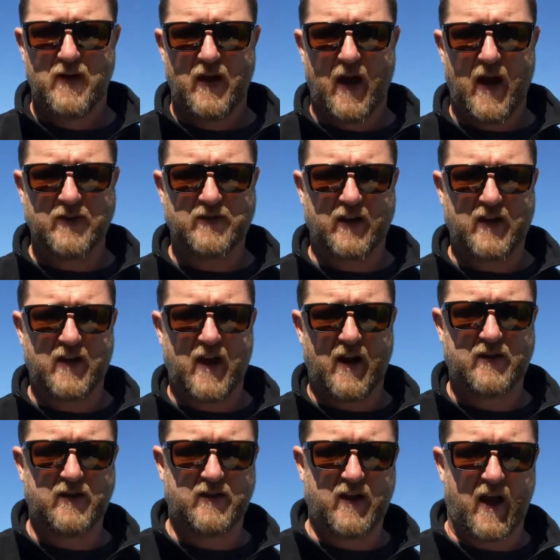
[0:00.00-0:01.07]
as it
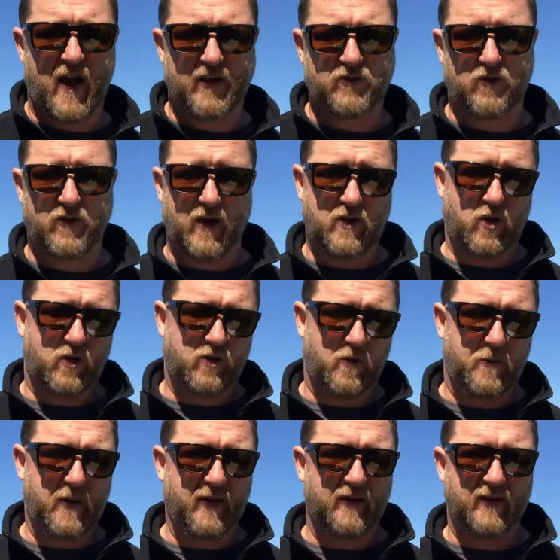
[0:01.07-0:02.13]
connected to Hester. They thought they were
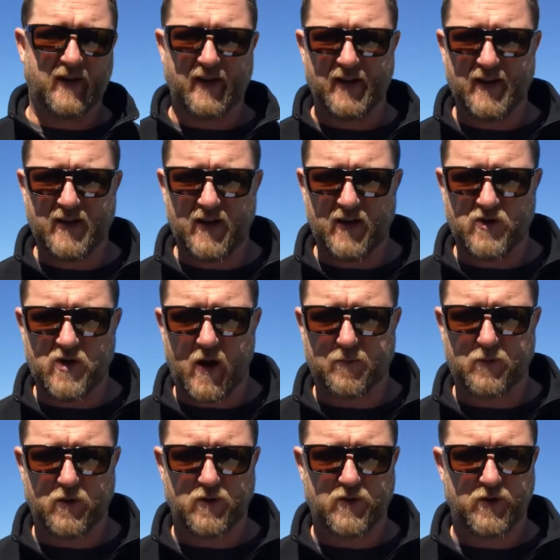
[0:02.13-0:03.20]
being lenient in
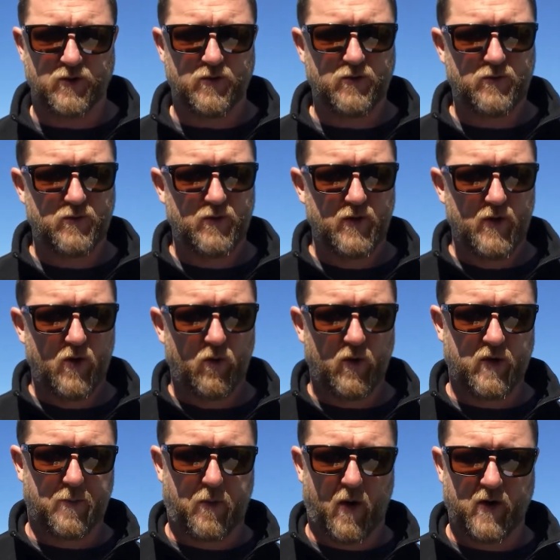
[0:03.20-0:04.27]
chapter 2 with
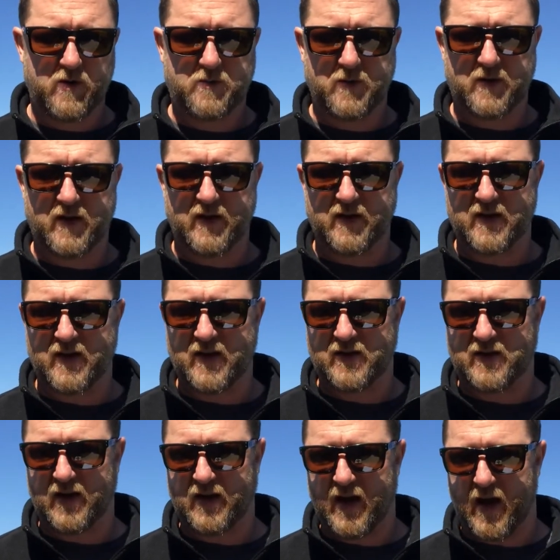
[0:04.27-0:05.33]
the punishment that
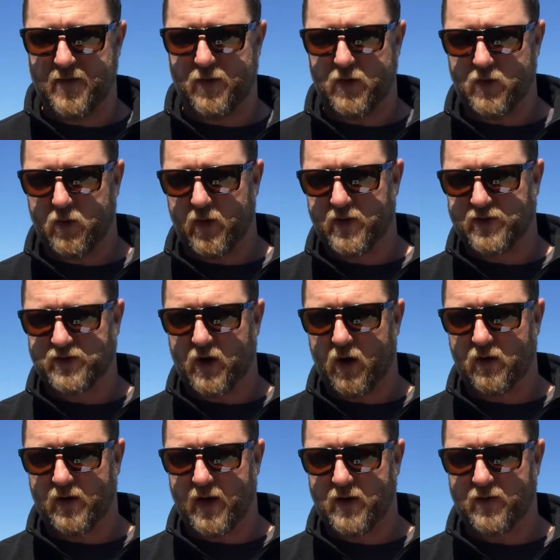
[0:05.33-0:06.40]
they gave her to wear the
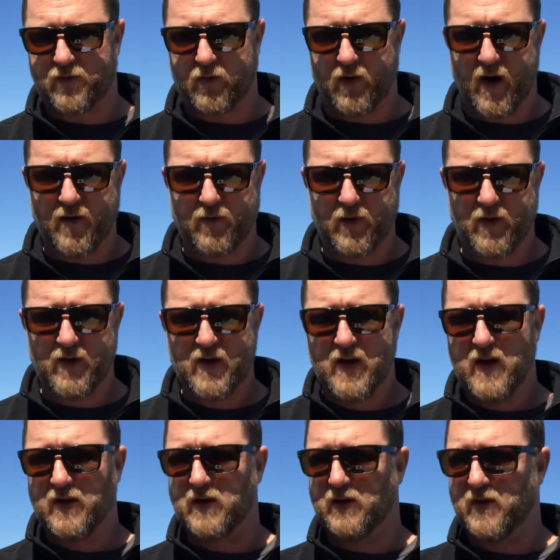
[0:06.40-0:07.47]
Scarlet Letter forever,
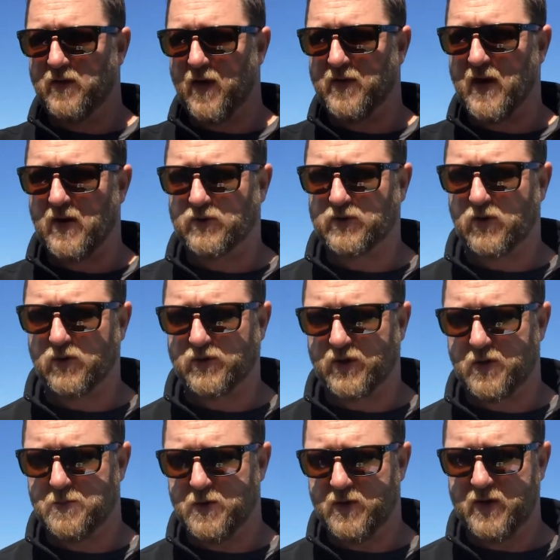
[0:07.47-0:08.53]
to live on the outskirts of
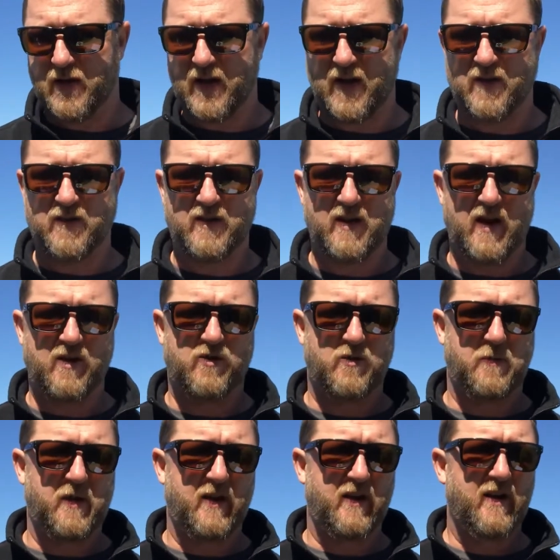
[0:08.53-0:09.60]
the community, and to
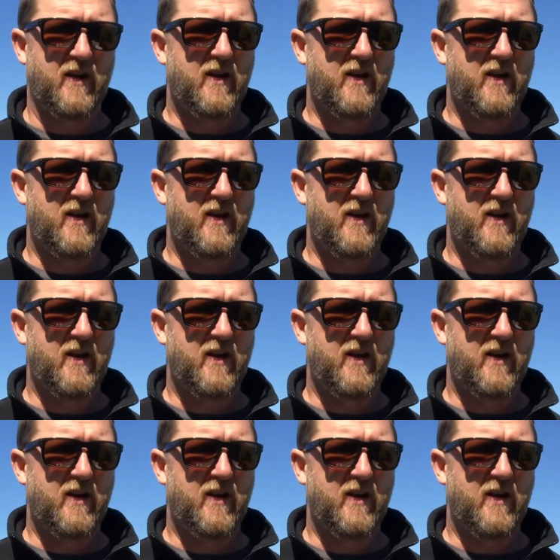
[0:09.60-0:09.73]
be